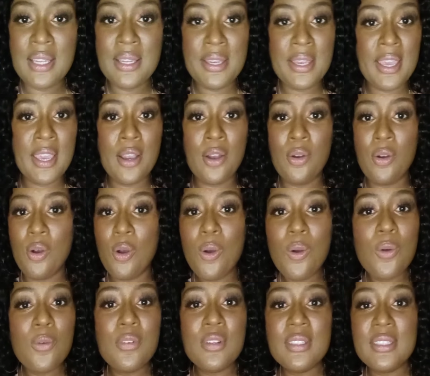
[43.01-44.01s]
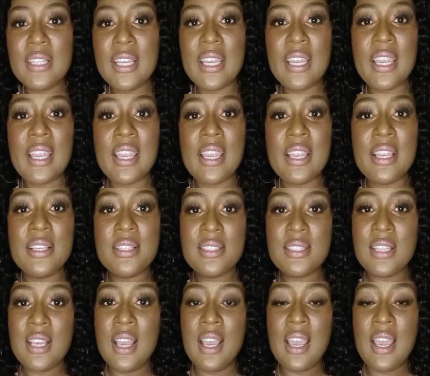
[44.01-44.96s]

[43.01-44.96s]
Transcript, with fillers: nail overlays,